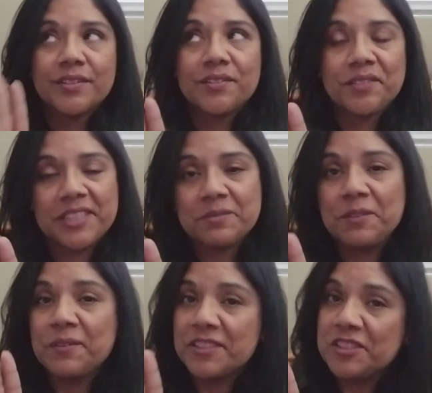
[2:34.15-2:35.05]
Trust me,
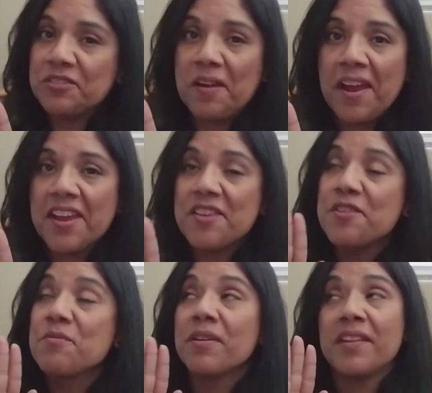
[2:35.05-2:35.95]
once you try it,
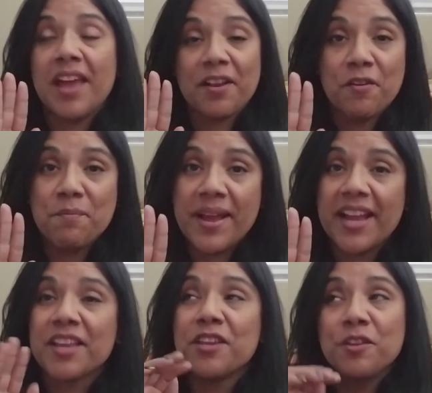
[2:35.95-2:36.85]
you will not go
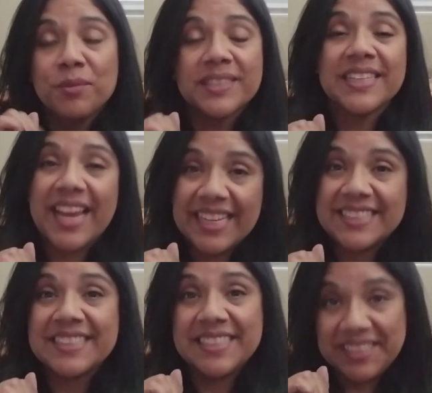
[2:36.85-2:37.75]
back. You will
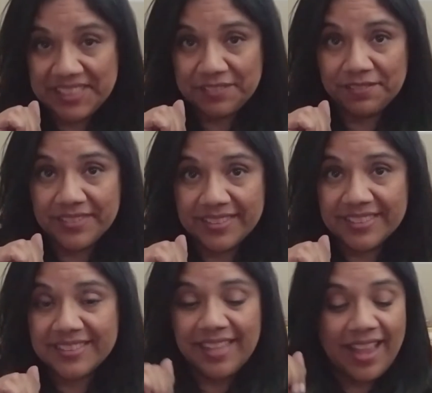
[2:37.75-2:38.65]
taste the
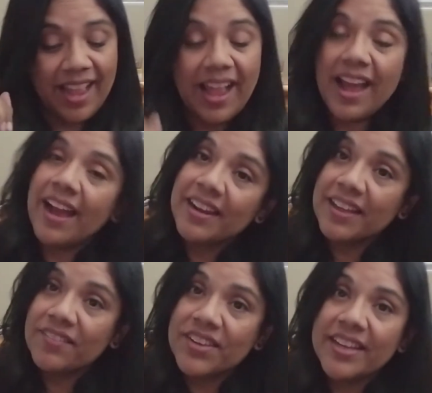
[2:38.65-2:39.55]
difference. I
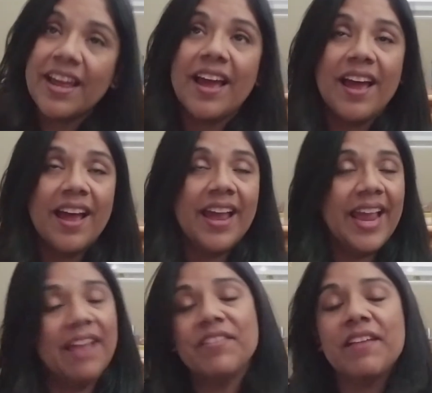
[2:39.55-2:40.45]
love it. I
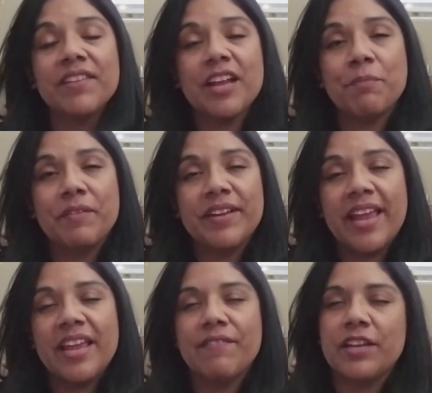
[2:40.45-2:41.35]
have to have a cup every
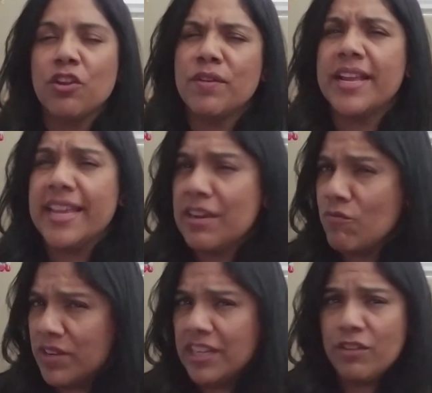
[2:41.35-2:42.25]
day. If I don't, I get
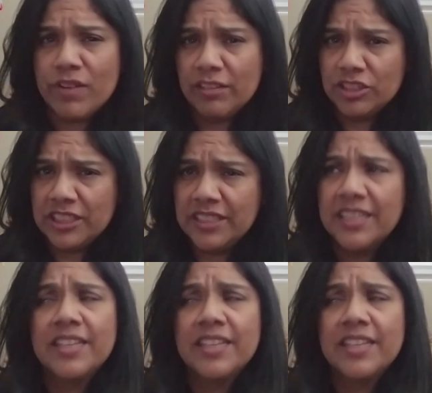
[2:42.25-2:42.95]
really grouchy.